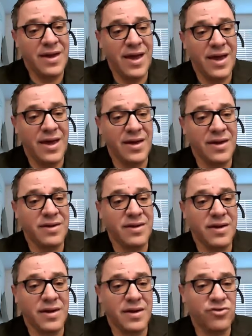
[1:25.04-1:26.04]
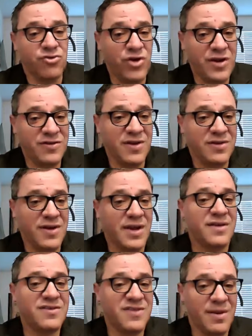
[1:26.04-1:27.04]
and treats it and
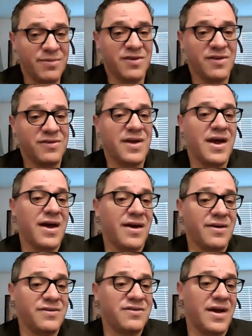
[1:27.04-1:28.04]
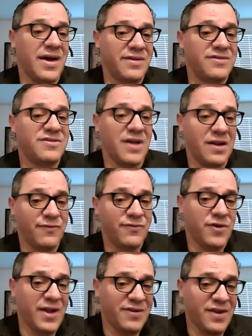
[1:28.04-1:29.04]
accepts it as self.
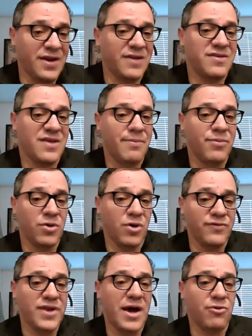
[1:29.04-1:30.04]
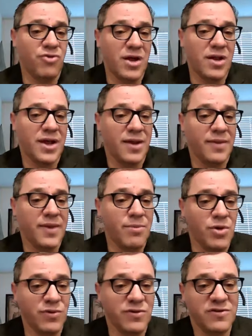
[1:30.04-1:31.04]
So that's an example of down-regulating the
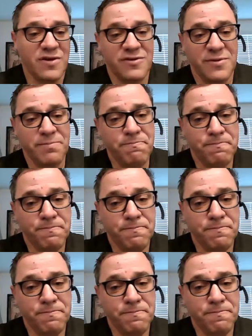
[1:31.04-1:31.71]
immune system.